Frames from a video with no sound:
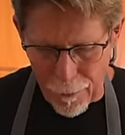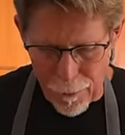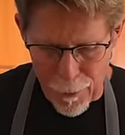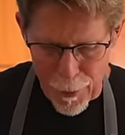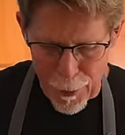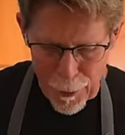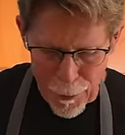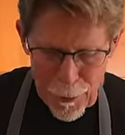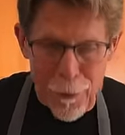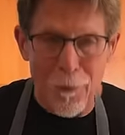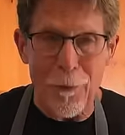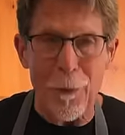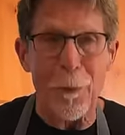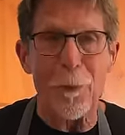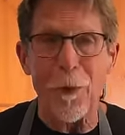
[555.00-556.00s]

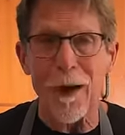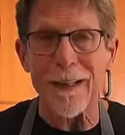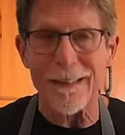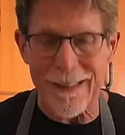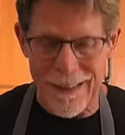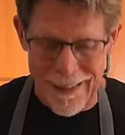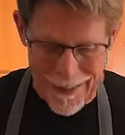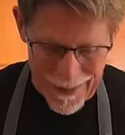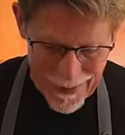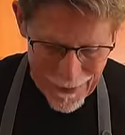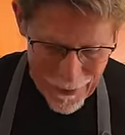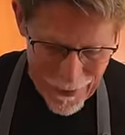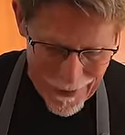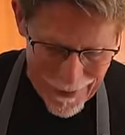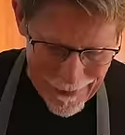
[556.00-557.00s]
beautiful
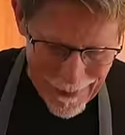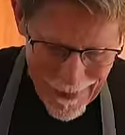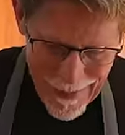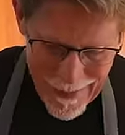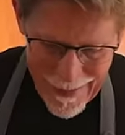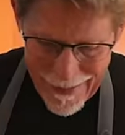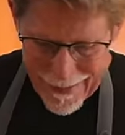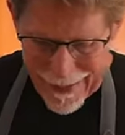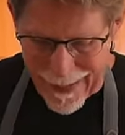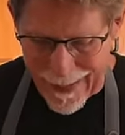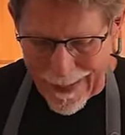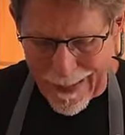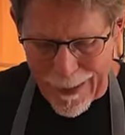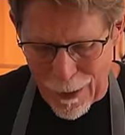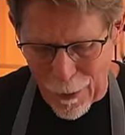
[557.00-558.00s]
presentation,
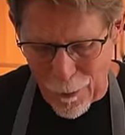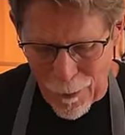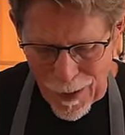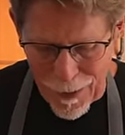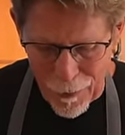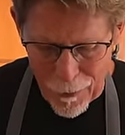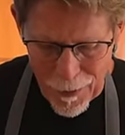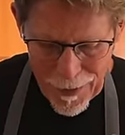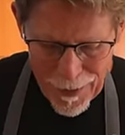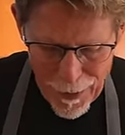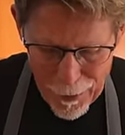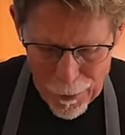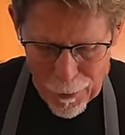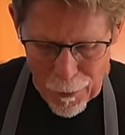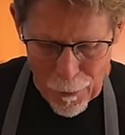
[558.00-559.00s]
then you might want to
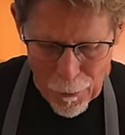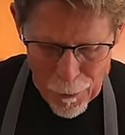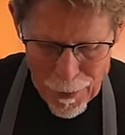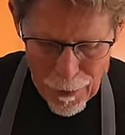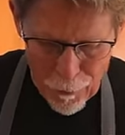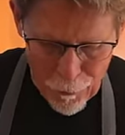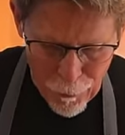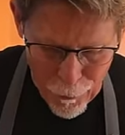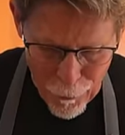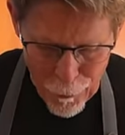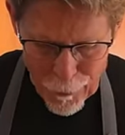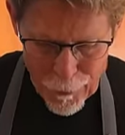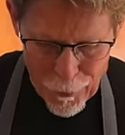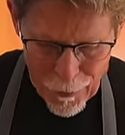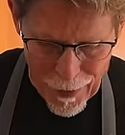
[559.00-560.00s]
go with
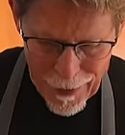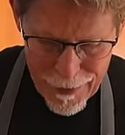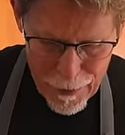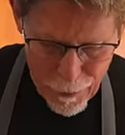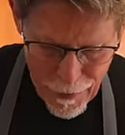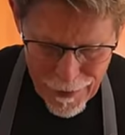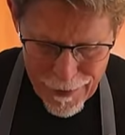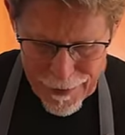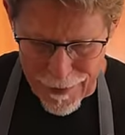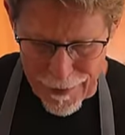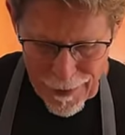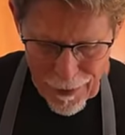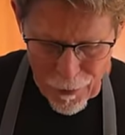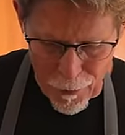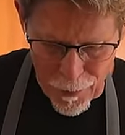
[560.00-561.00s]
full-size pieces,
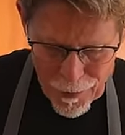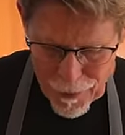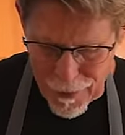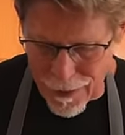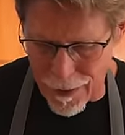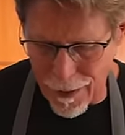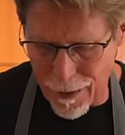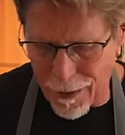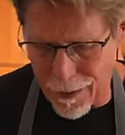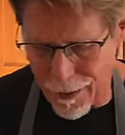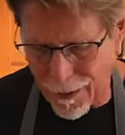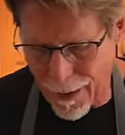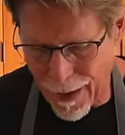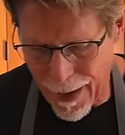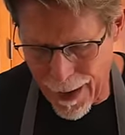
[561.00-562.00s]
not ones cut in
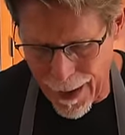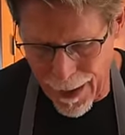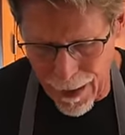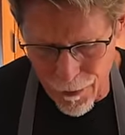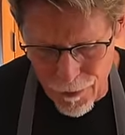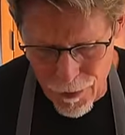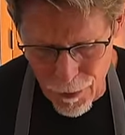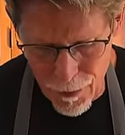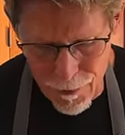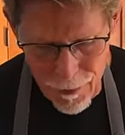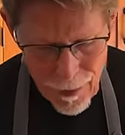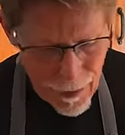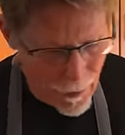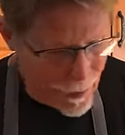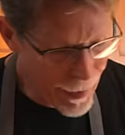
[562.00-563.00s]
half. So we've
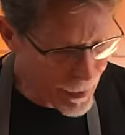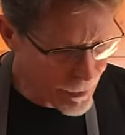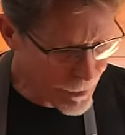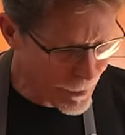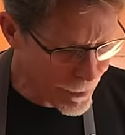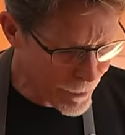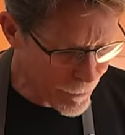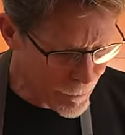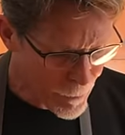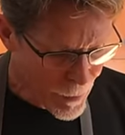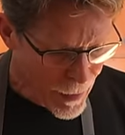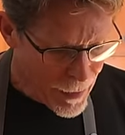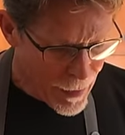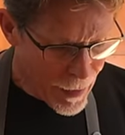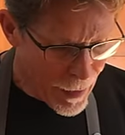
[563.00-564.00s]
got that there.
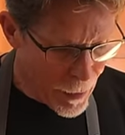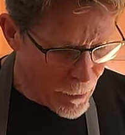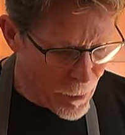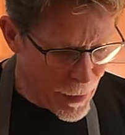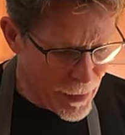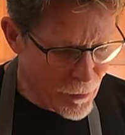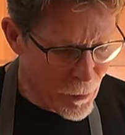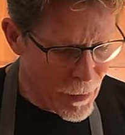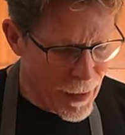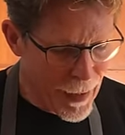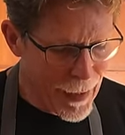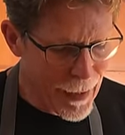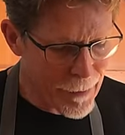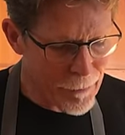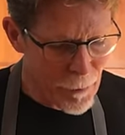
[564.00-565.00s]
Um, but if we
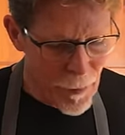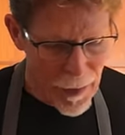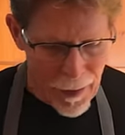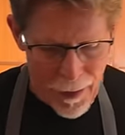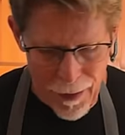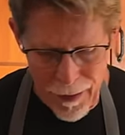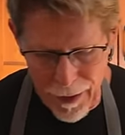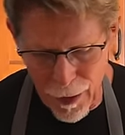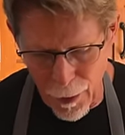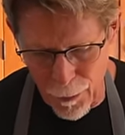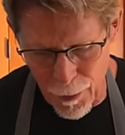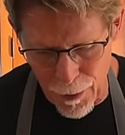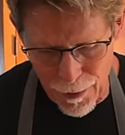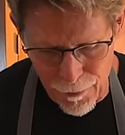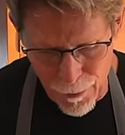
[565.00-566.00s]
had a
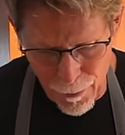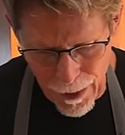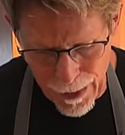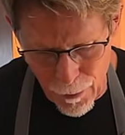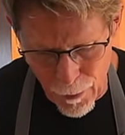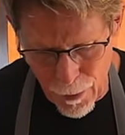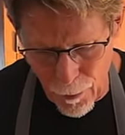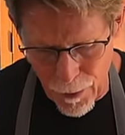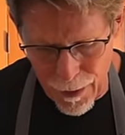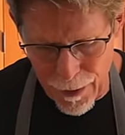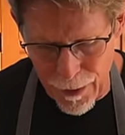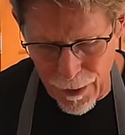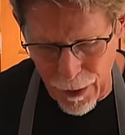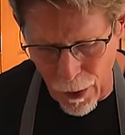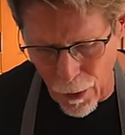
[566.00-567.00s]
couple of them and we wanted
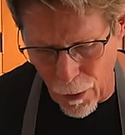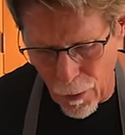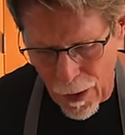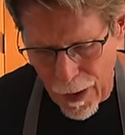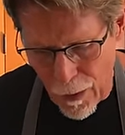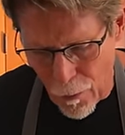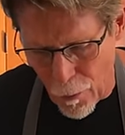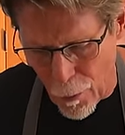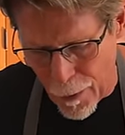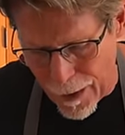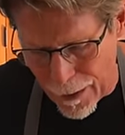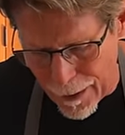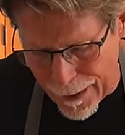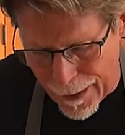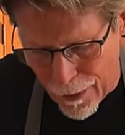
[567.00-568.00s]
to go really